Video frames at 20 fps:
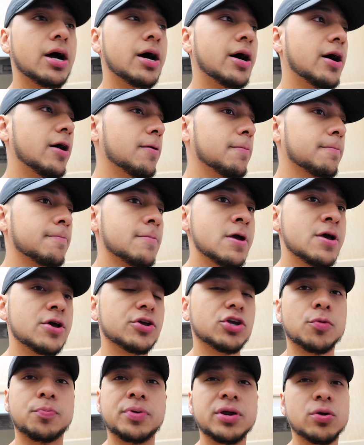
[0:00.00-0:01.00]

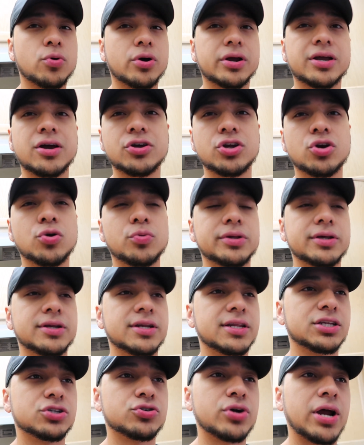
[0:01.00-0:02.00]
Your pre-workout, you don't really
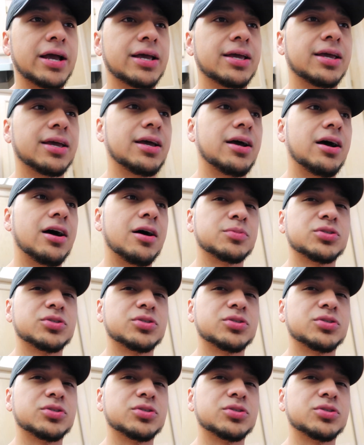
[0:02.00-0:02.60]
need to track it.